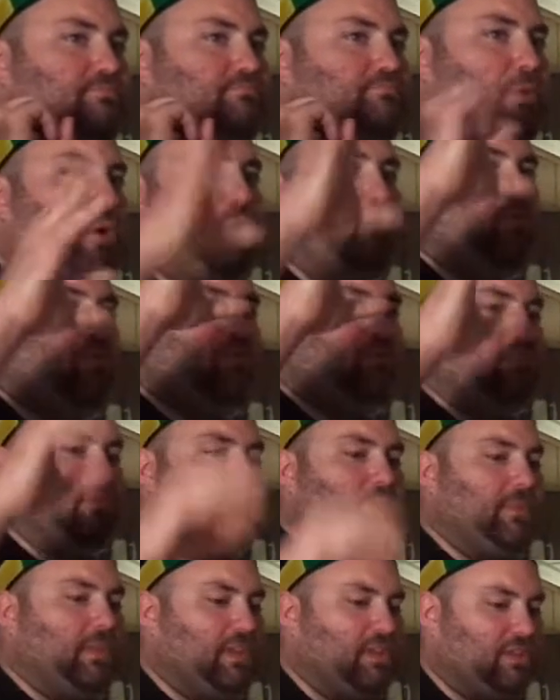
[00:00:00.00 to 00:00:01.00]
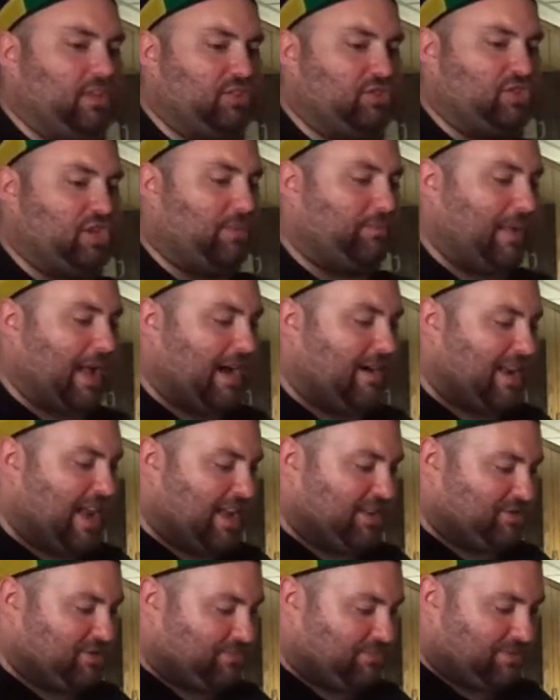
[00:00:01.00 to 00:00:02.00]
boom, something to jump out
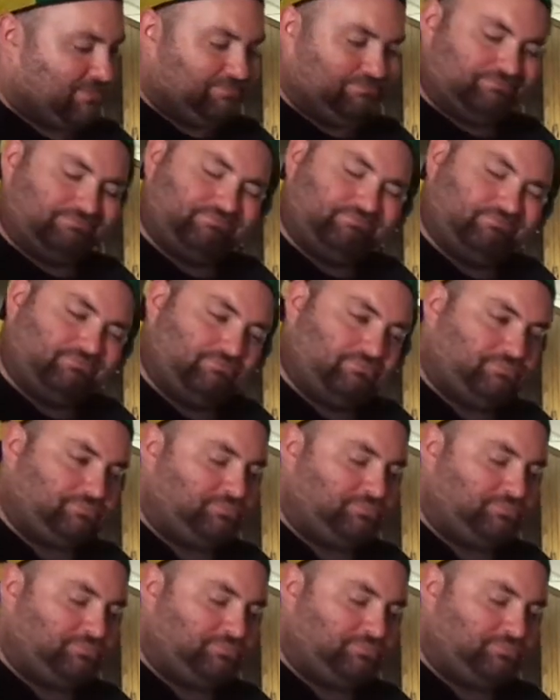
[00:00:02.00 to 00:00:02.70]
at you. Well, maybe there's a